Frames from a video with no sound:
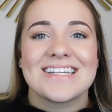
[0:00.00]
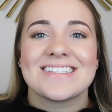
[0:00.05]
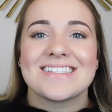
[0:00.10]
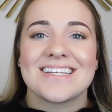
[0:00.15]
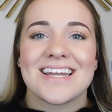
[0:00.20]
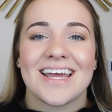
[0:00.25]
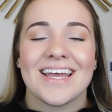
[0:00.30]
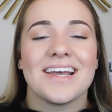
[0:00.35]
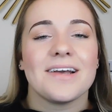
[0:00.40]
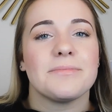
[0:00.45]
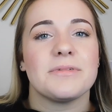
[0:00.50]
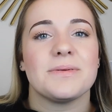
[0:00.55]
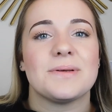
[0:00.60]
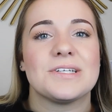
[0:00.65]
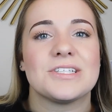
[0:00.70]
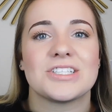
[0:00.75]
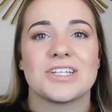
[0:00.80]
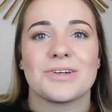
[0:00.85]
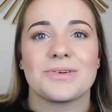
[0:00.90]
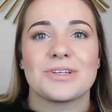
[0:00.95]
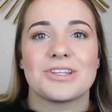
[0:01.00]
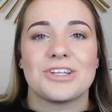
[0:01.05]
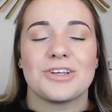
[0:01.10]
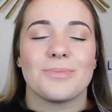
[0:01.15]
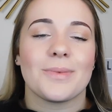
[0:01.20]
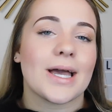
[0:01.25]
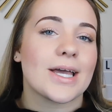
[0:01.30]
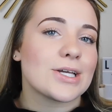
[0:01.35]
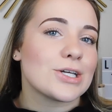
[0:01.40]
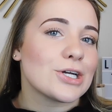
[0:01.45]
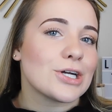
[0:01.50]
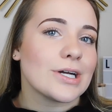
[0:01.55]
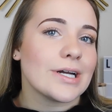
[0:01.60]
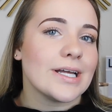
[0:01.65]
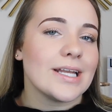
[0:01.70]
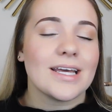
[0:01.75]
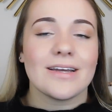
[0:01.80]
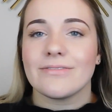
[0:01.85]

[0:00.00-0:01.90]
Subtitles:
Today I'm going to be sharing with you my current